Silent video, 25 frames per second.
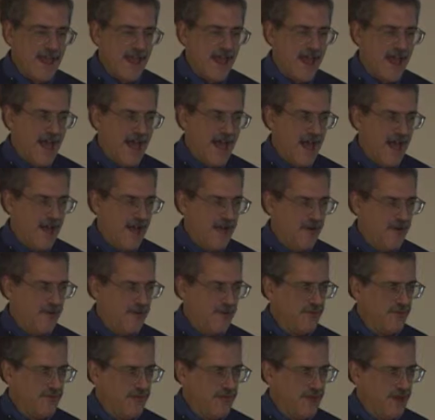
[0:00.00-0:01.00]

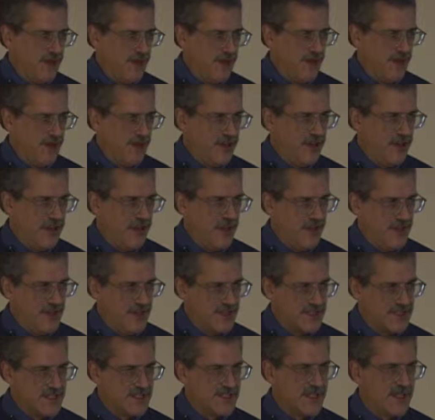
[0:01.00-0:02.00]
how
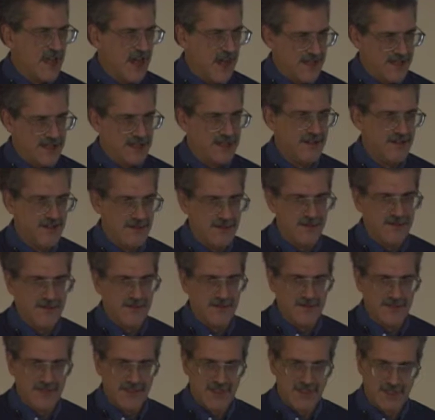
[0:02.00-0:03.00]
humans got
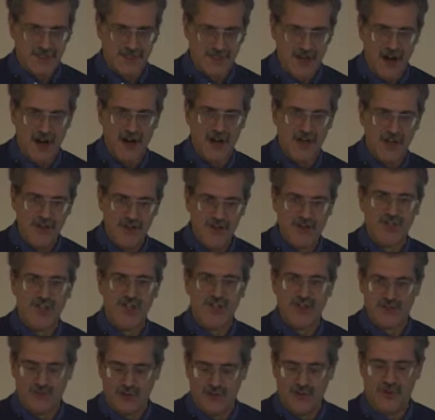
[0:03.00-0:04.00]
to start
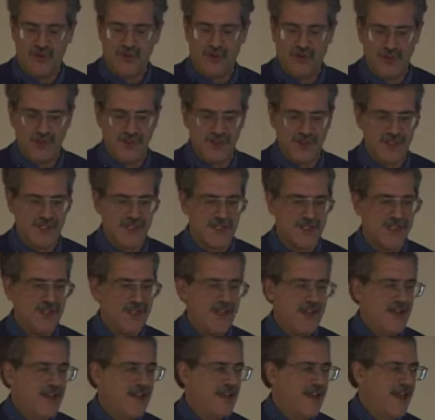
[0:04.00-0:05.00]
using tools.
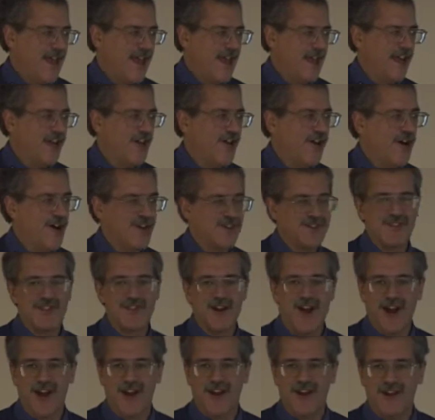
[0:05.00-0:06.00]
And it all
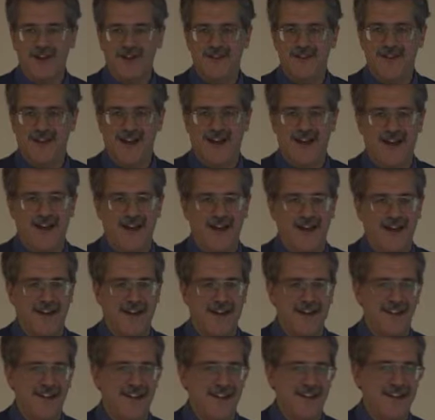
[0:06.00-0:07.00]
started,
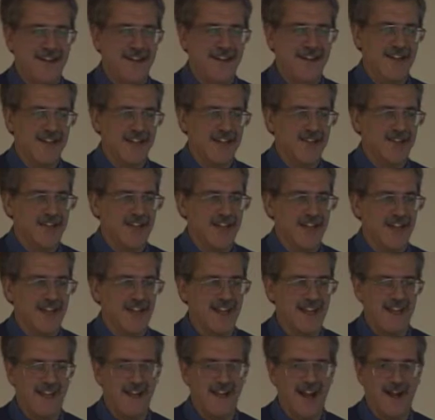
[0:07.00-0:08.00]

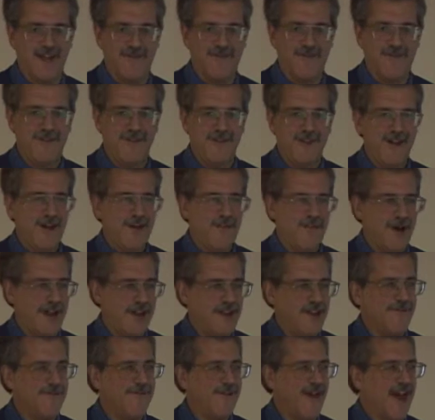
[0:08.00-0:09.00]
interestingly enough,
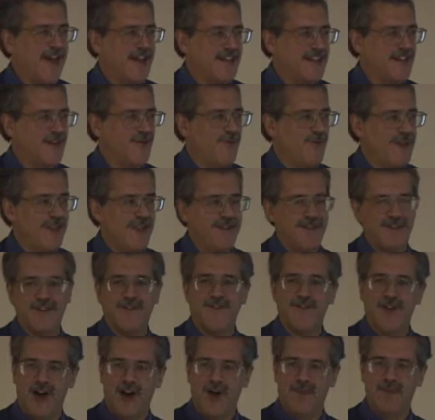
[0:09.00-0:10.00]
by the fact that we
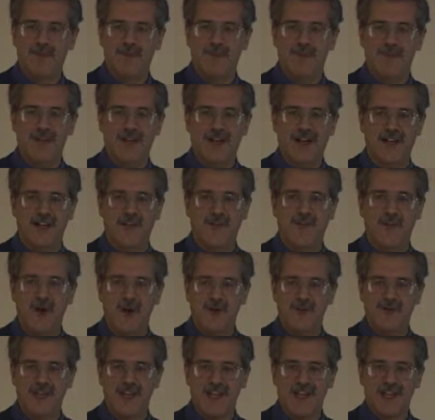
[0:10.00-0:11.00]
developed an
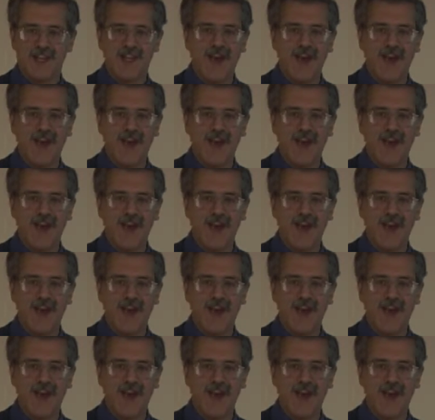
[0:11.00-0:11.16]
opposing